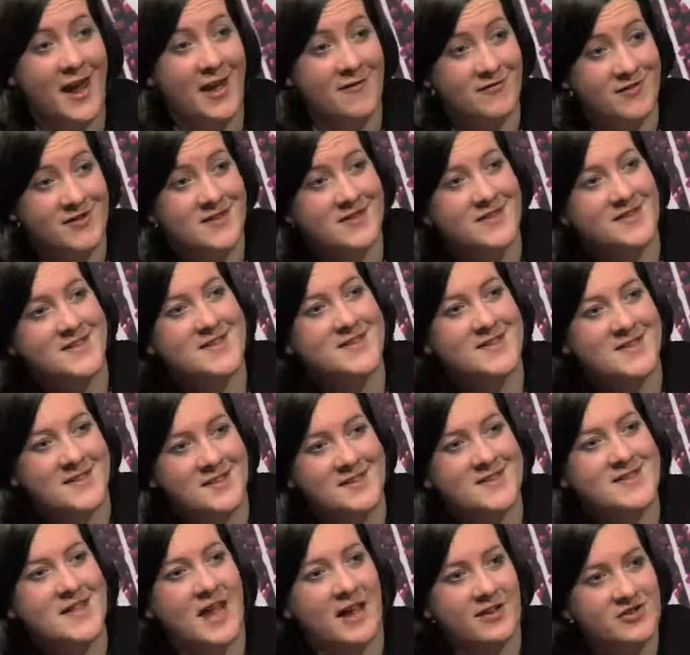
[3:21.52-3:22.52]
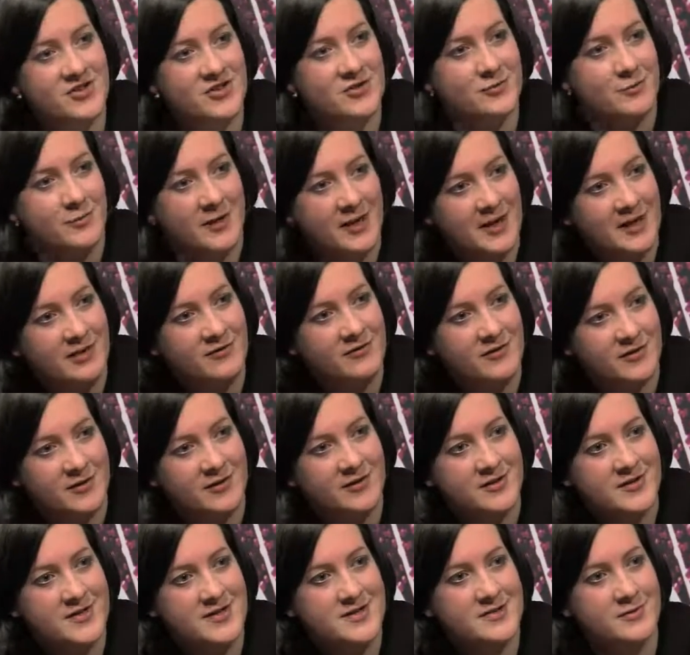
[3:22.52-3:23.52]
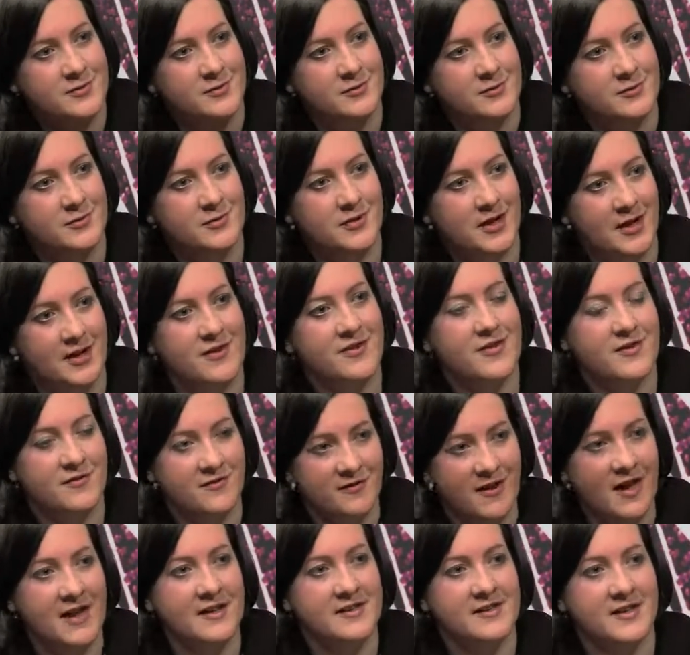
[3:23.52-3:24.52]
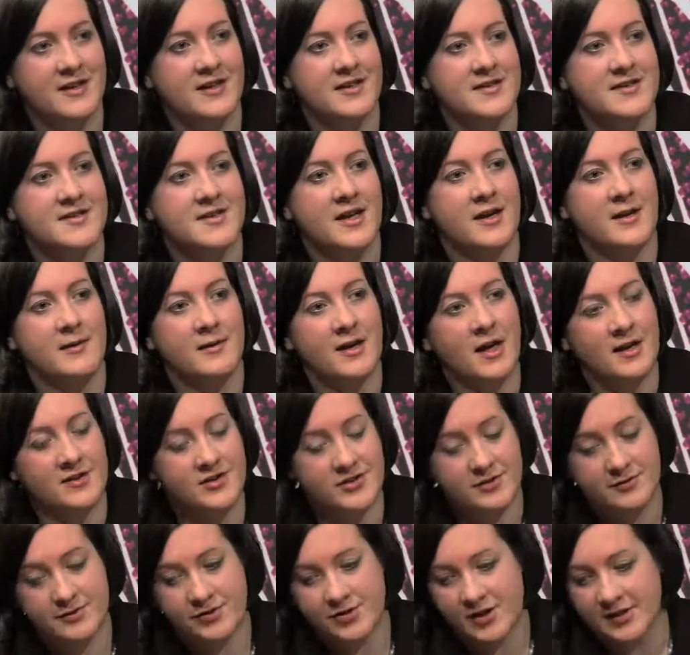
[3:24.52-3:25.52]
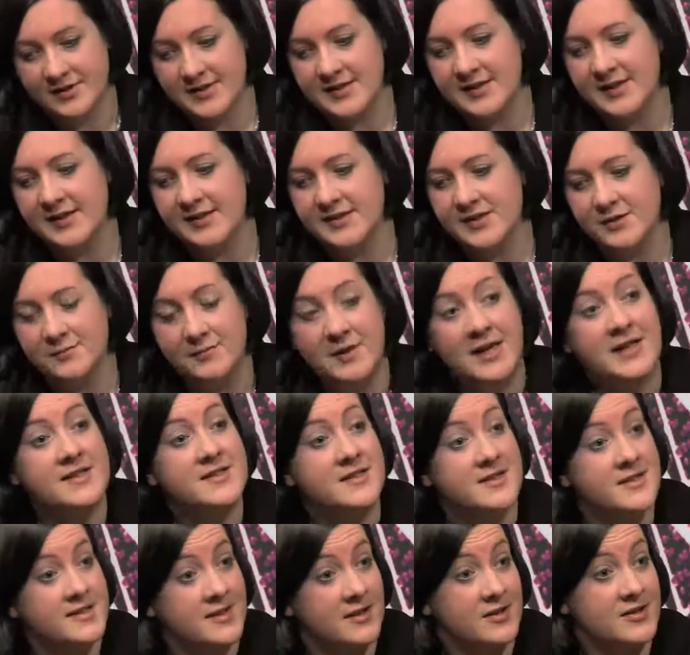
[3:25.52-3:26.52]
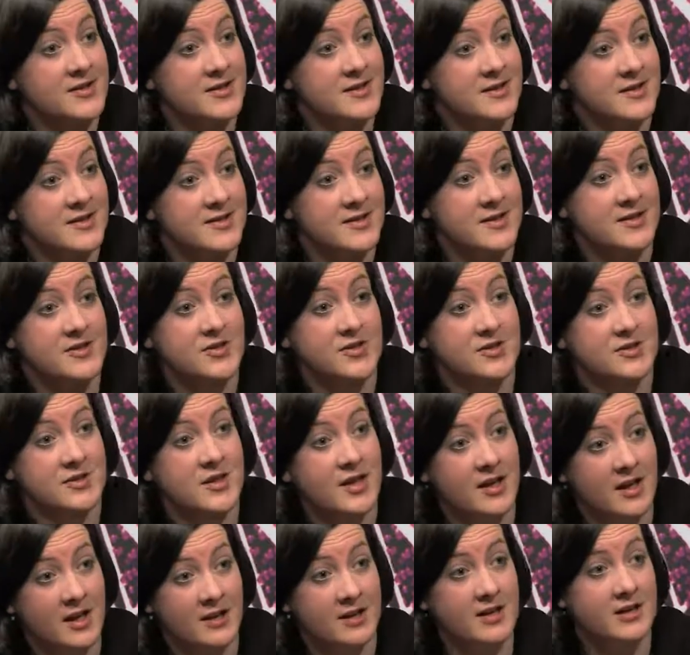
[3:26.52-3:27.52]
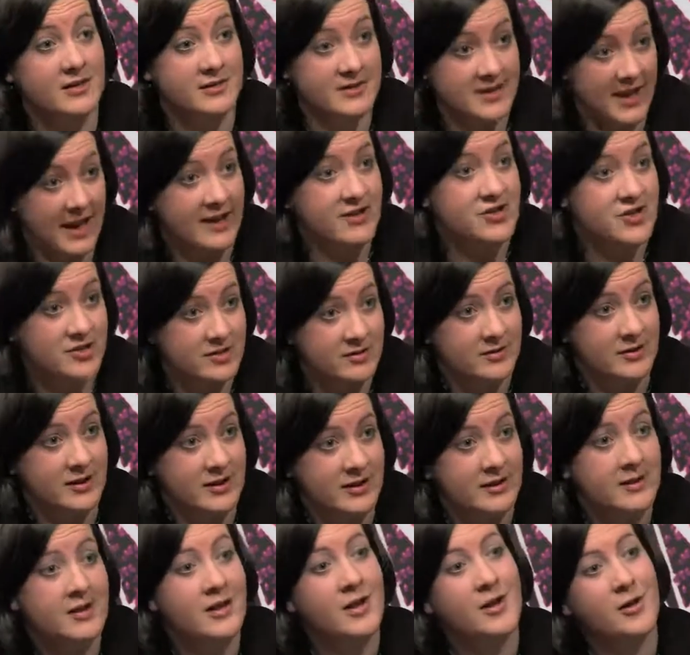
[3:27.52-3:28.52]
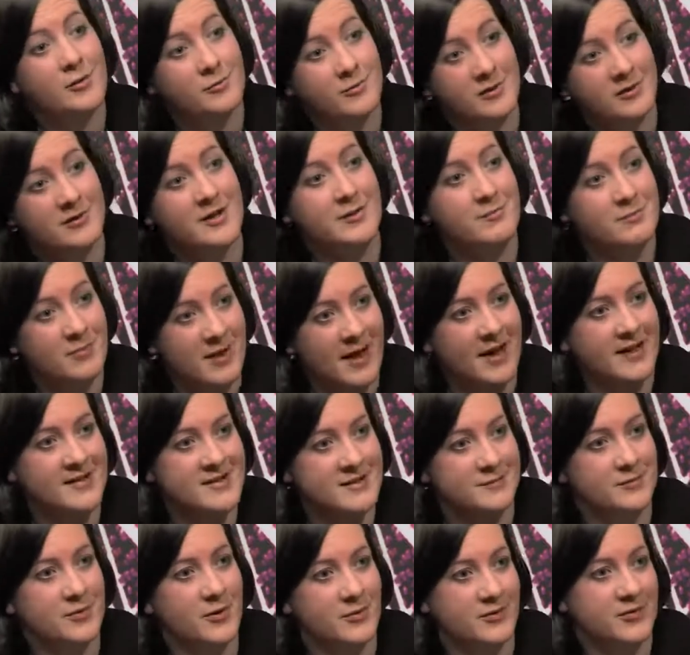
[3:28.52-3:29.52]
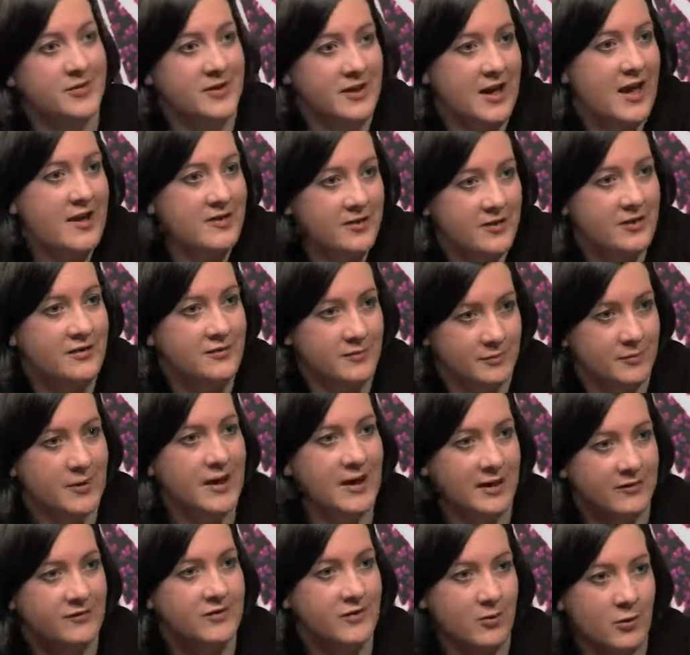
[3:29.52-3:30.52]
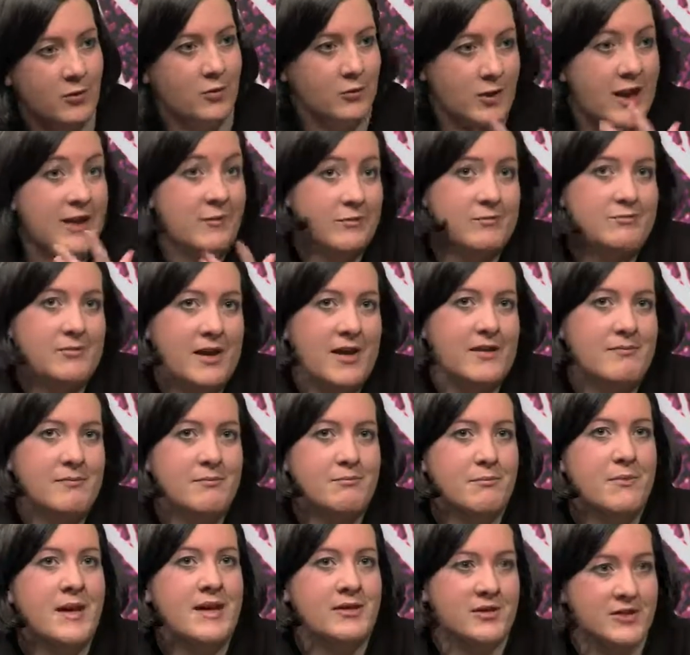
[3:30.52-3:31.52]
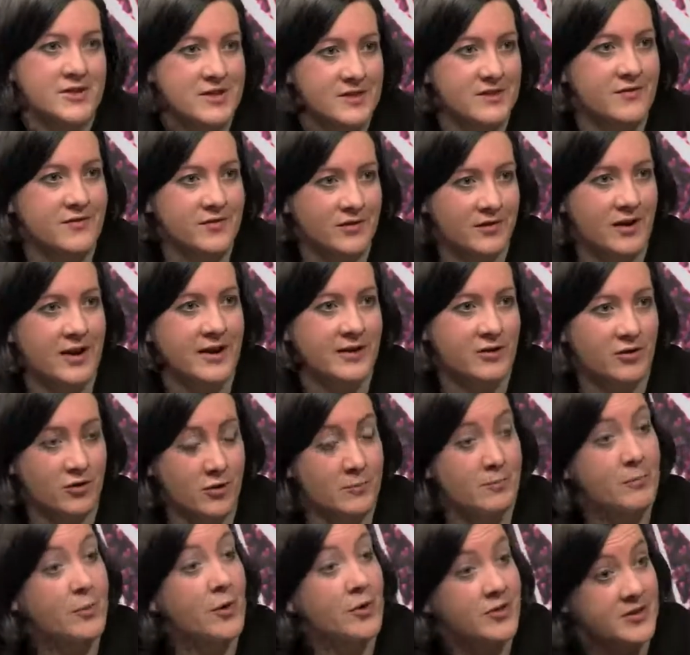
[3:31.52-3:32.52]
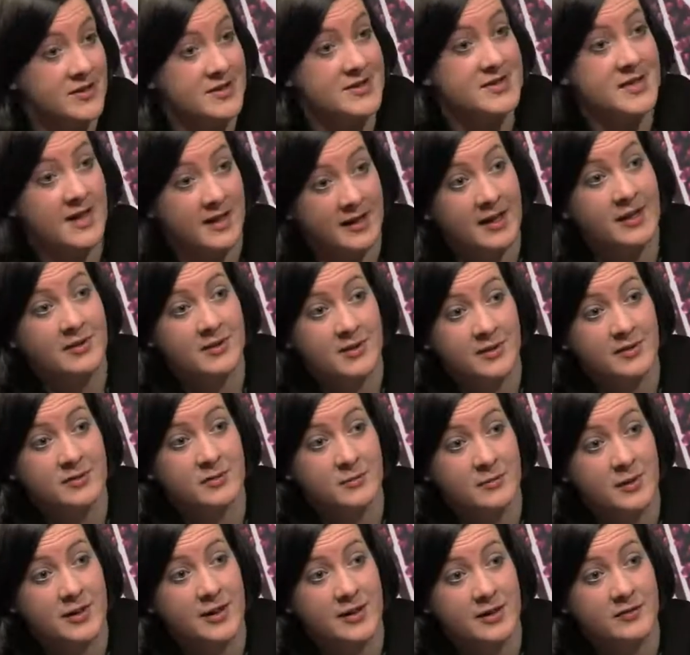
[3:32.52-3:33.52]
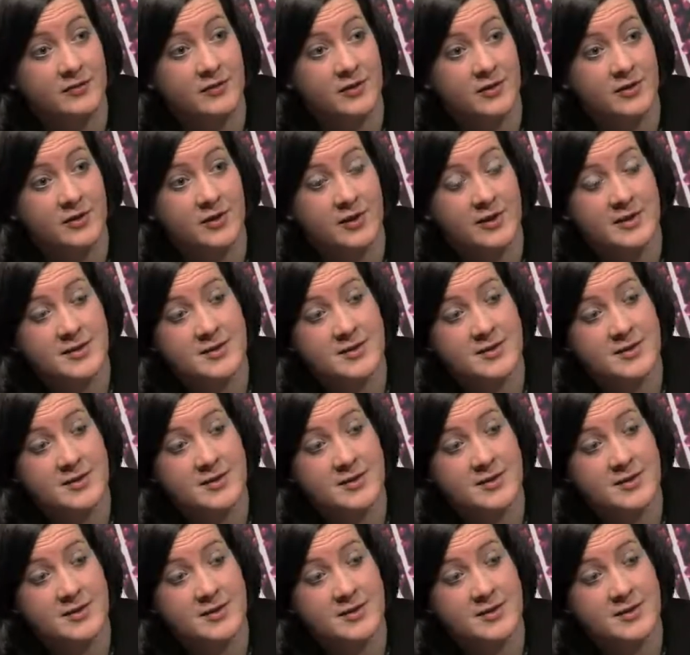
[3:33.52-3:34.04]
evidenced in textual behaviour. So the fact that a translator makes a certain decision textually will impact upon the ethical behaviour, or it mirrors, if you like, or embodies that ethical behaviour.